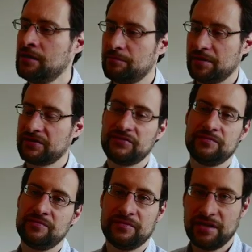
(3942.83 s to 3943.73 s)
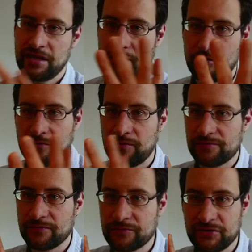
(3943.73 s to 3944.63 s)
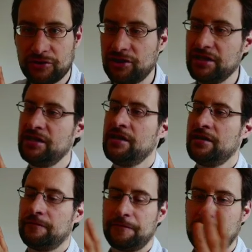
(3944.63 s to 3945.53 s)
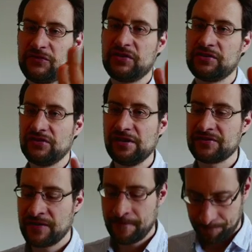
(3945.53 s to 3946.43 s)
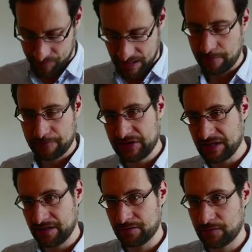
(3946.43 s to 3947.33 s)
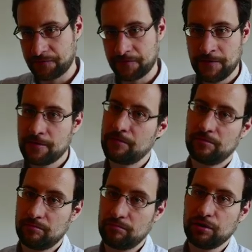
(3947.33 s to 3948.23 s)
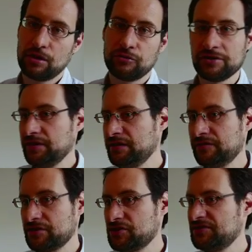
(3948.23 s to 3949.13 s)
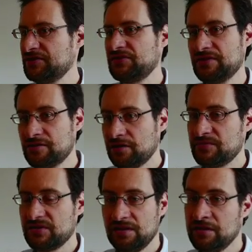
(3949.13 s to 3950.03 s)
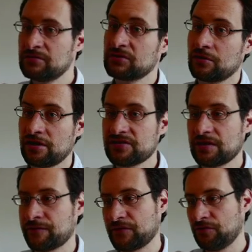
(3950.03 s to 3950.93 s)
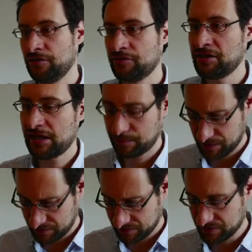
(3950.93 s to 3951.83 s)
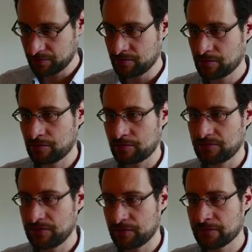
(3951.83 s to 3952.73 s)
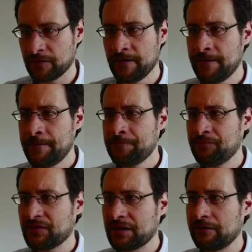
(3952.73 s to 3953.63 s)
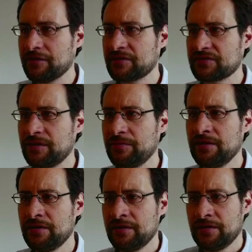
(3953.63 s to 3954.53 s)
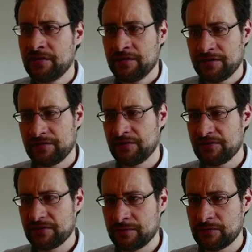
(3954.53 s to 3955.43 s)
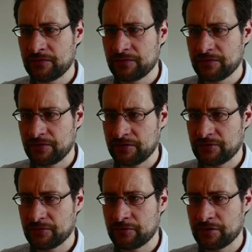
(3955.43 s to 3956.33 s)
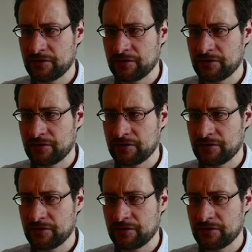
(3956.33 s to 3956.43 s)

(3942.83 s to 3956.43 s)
But yeah, of certainly 5-6 years, half a decade of bloat, even in GCC, glibc, Linux kernel and stuff, certainly not helping the cause here of having a snappy system of that sort.